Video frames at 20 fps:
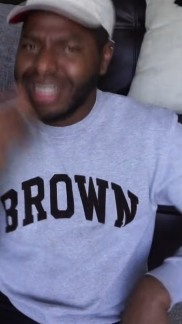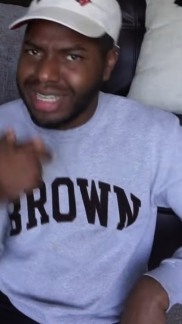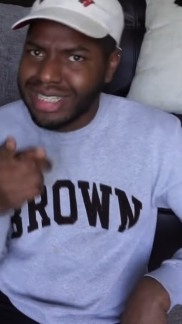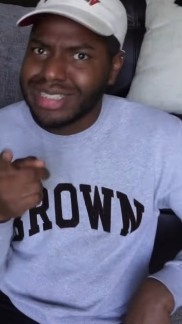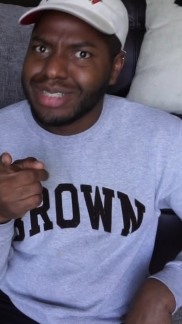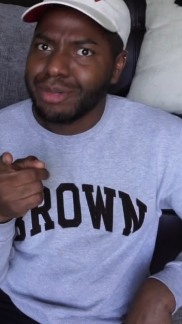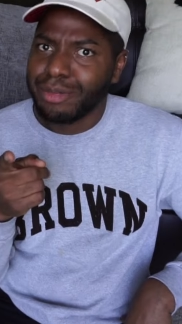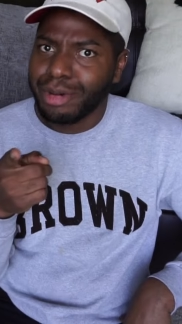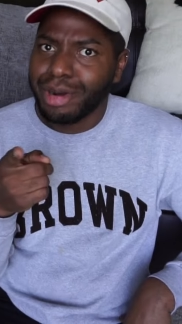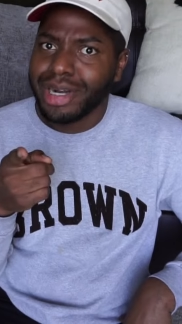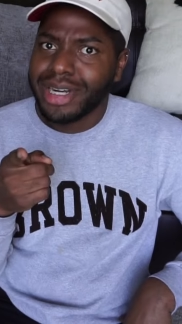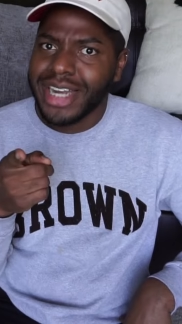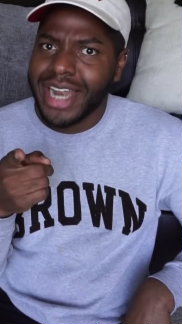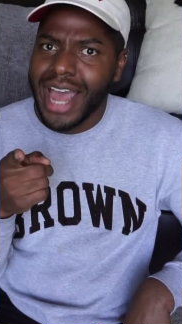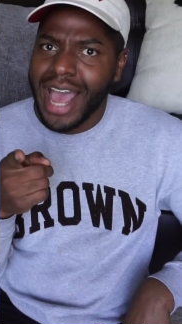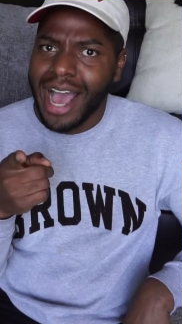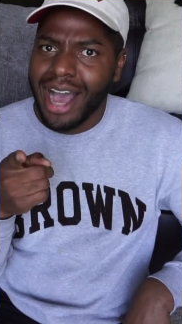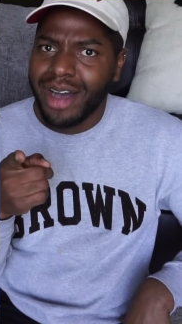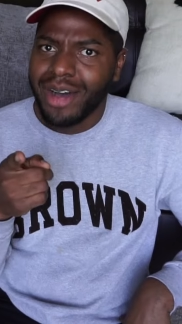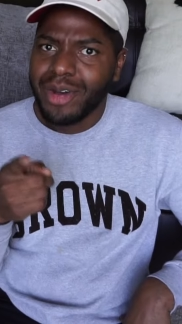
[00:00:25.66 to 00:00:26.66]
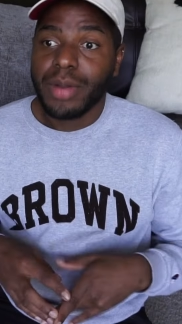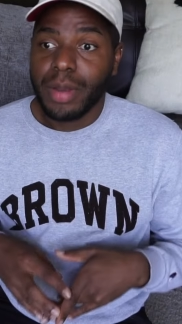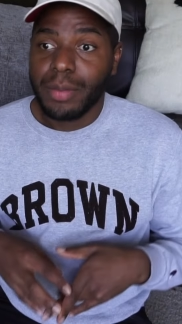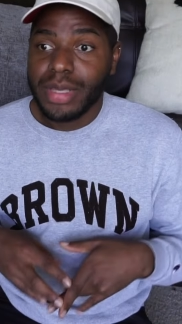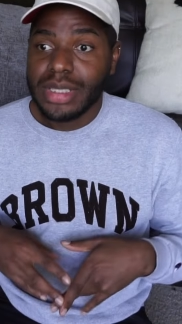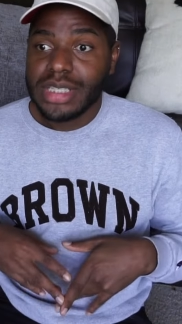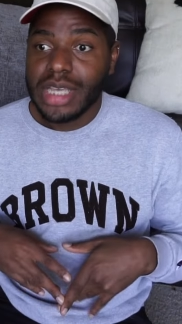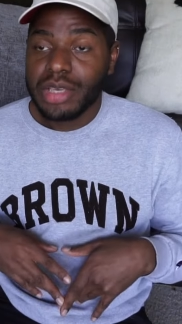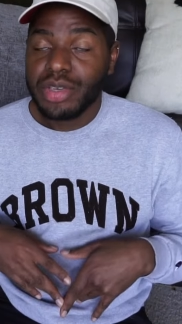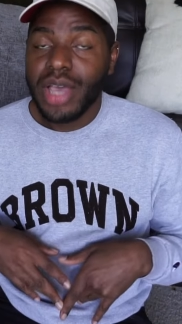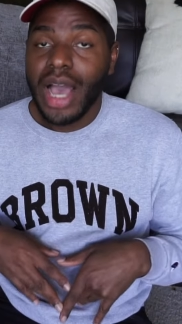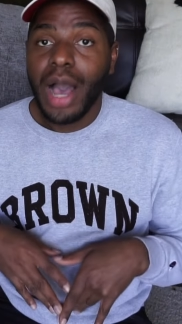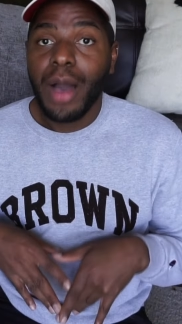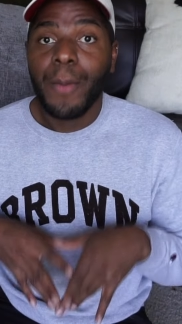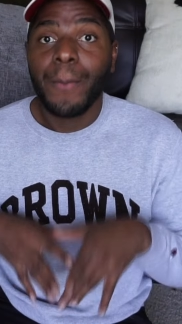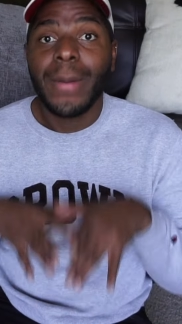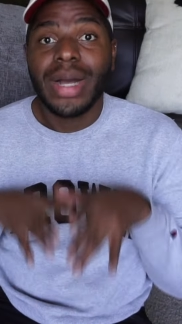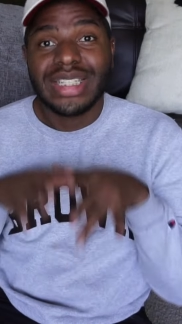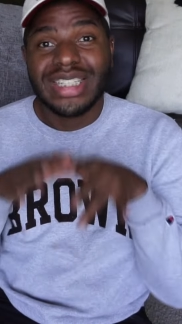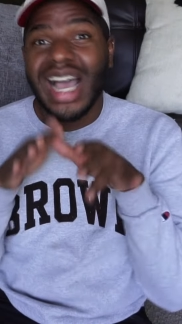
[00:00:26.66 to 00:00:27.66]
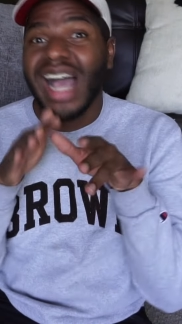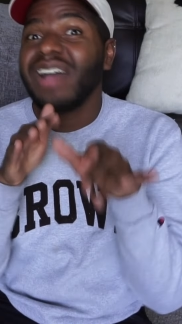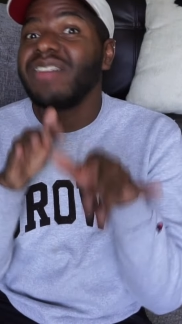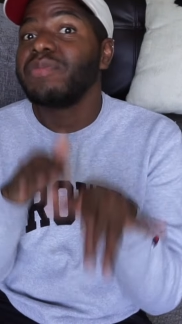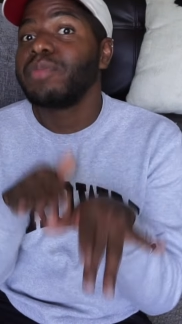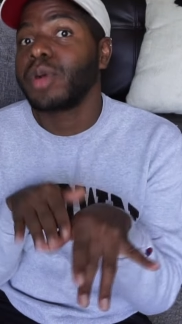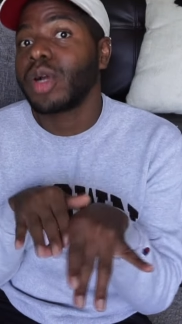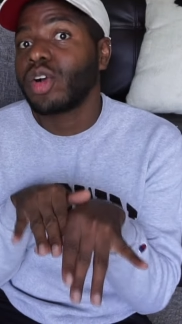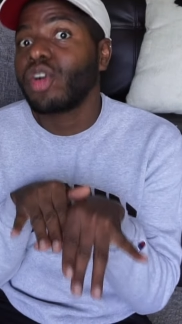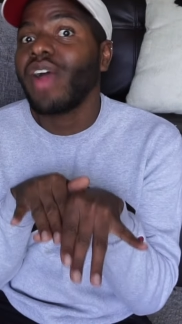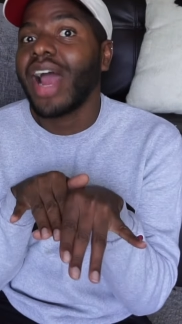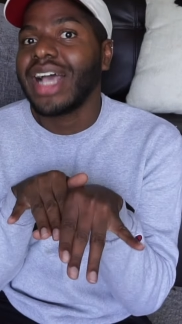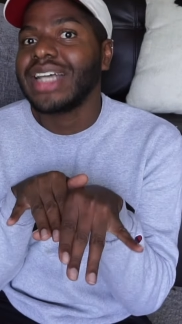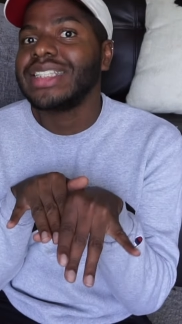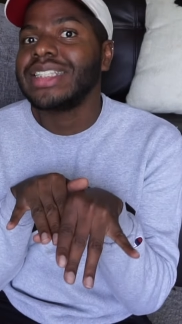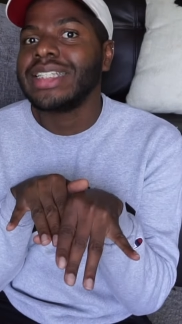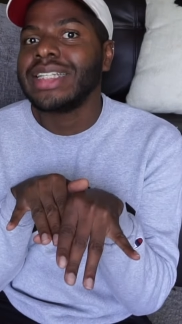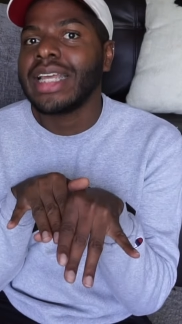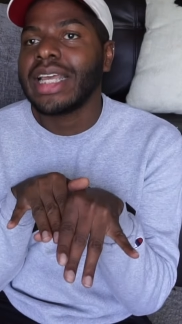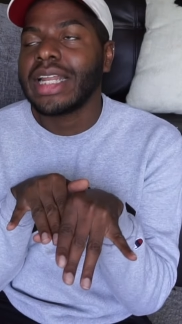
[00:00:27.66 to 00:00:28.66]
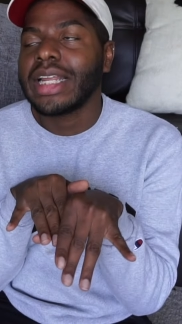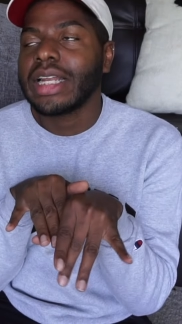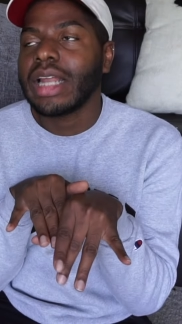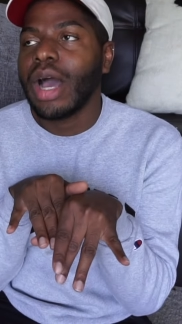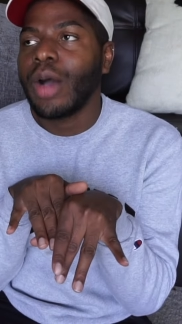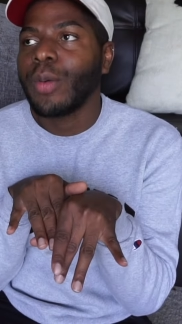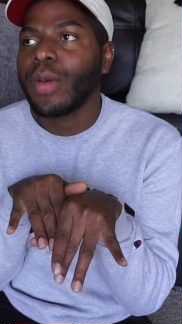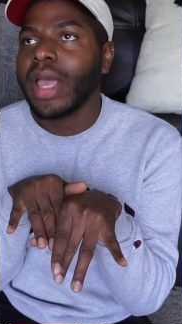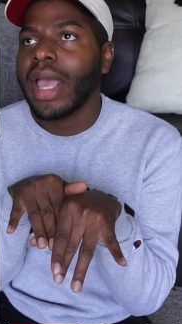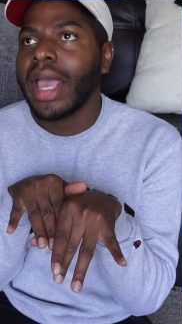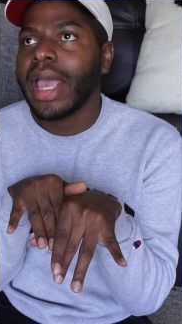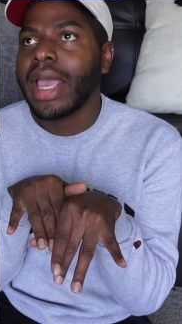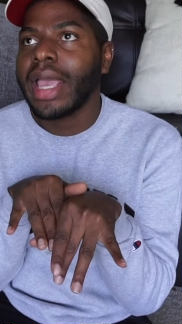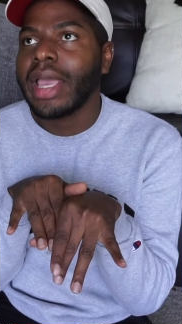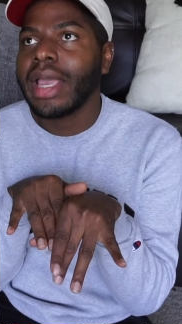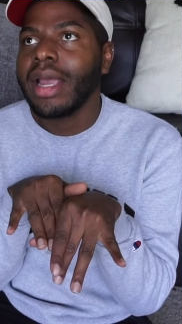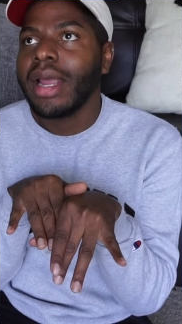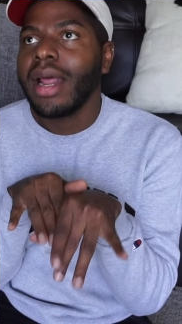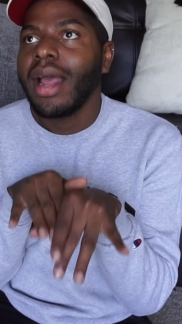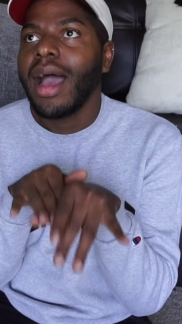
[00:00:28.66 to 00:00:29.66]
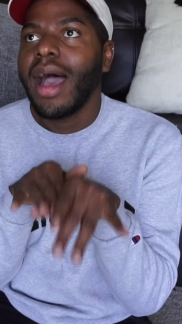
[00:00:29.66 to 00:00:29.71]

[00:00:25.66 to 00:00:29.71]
it's a word now let me tell you how much i've procrastinated okay